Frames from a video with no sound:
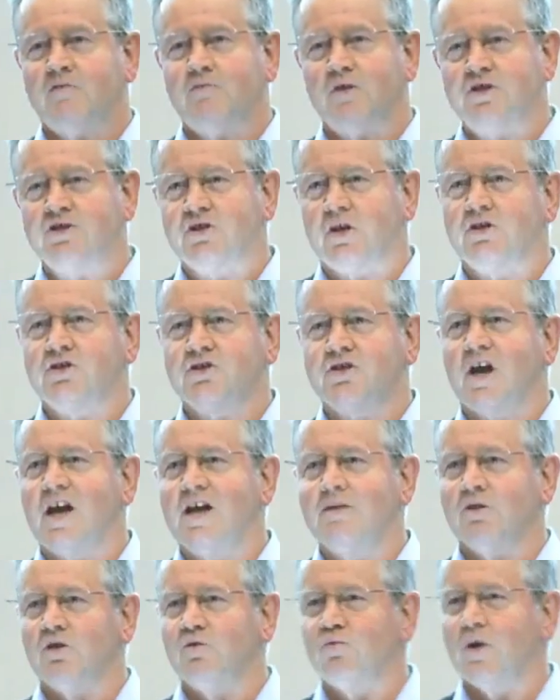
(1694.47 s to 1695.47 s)
you've been so
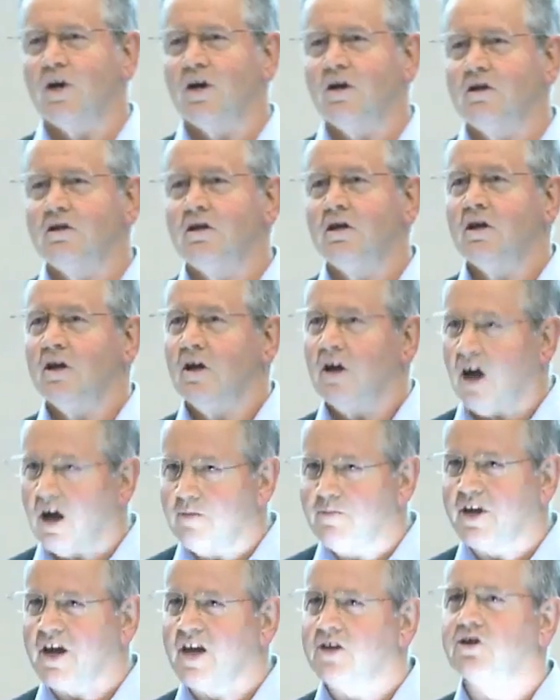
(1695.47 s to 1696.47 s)
stable and well,
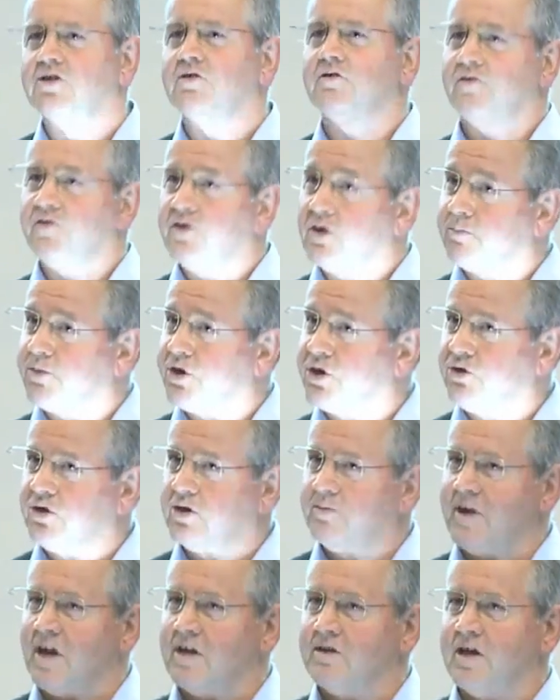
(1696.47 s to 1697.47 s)
I began to feel
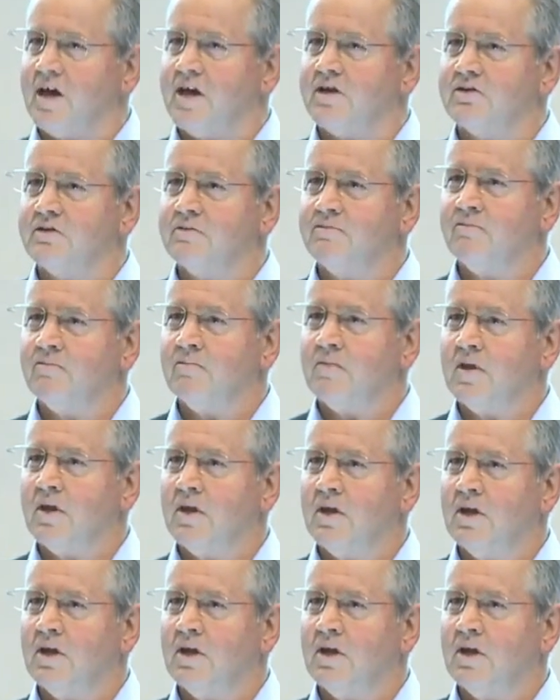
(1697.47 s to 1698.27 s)
pretty good about that.